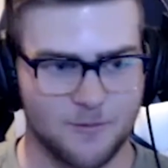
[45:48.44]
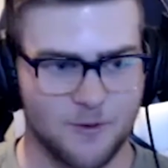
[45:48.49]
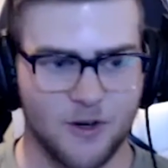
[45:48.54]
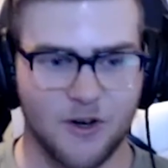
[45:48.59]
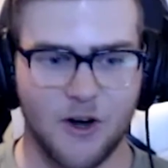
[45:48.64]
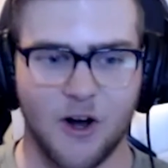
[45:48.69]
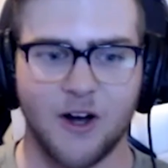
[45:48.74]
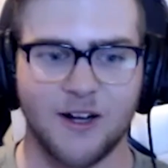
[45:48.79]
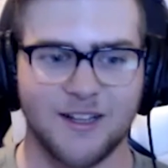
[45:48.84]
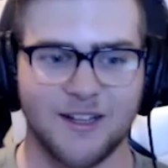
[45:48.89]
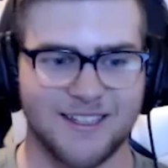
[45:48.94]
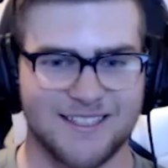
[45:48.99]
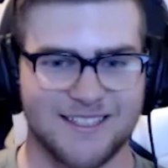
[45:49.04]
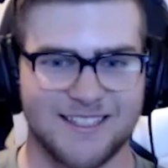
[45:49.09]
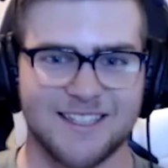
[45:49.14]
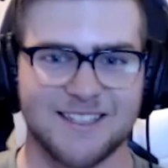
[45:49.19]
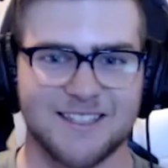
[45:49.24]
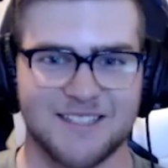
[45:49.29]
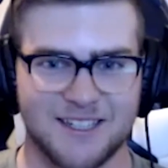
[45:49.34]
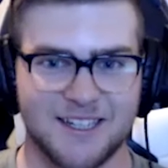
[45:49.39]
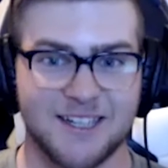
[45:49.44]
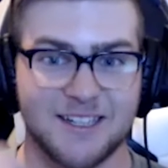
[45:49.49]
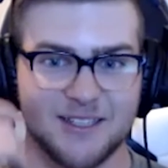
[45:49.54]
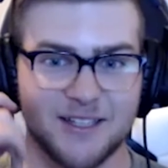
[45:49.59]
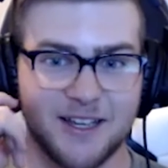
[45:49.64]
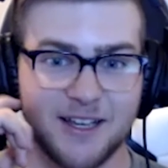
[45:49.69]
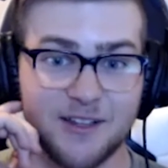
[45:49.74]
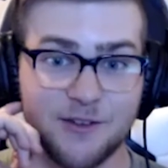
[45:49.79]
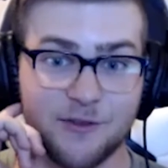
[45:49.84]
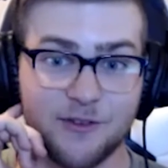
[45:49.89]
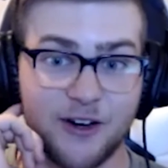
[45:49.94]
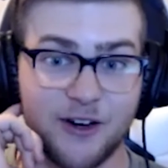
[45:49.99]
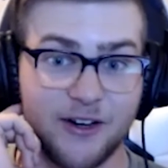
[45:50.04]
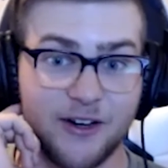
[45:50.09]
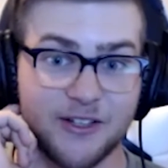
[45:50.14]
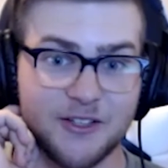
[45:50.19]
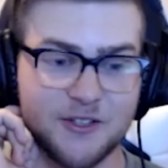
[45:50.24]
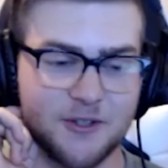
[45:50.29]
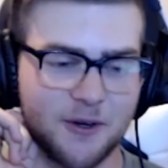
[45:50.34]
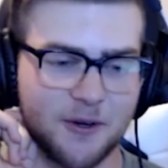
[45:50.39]
regardless, it's very
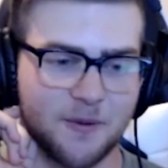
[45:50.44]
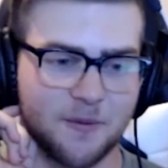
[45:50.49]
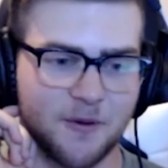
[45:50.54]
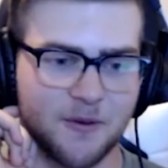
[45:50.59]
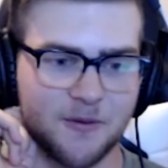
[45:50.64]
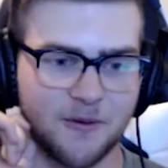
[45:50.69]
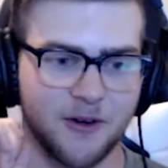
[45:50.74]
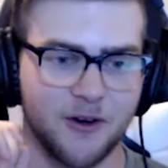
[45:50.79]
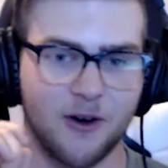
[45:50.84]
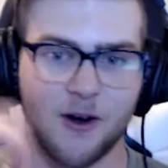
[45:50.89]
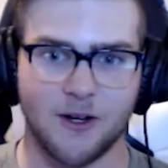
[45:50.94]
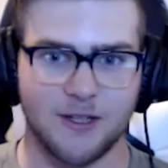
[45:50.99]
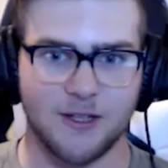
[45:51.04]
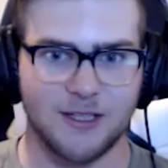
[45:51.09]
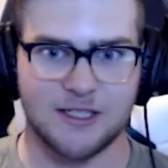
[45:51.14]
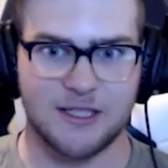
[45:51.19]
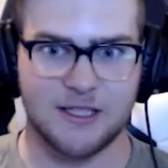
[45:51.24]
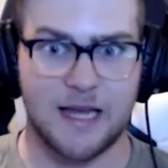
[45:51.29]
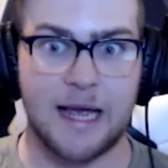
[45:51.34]
enjoyable regardless.